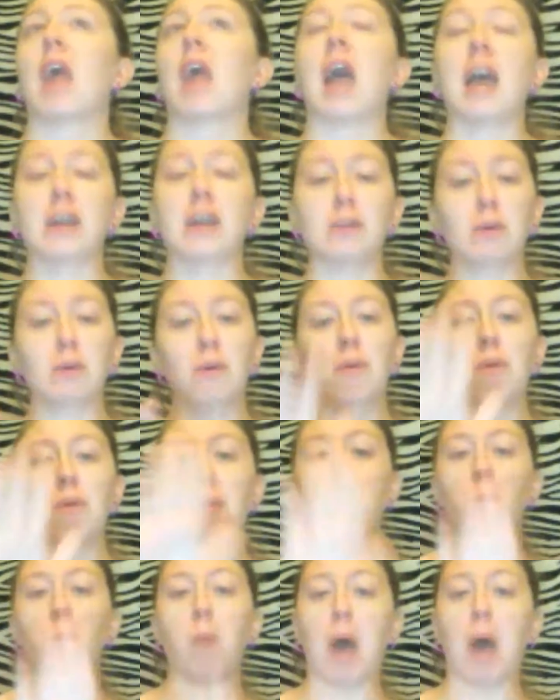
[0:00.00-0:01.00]
I don't
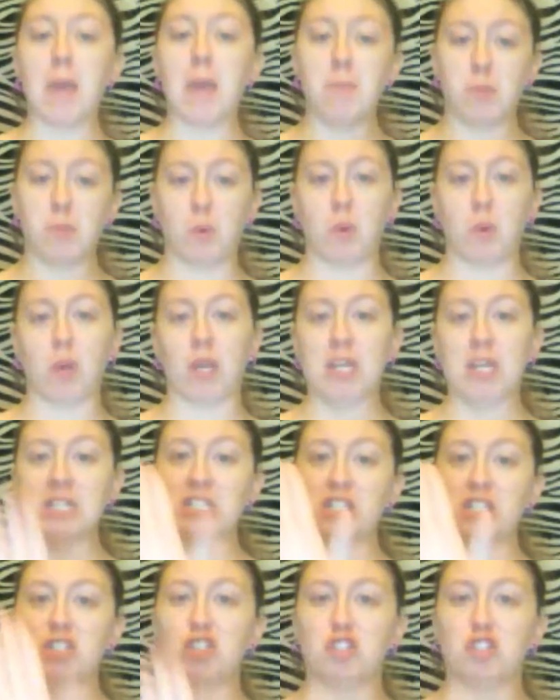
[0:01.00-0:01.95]
know why bullies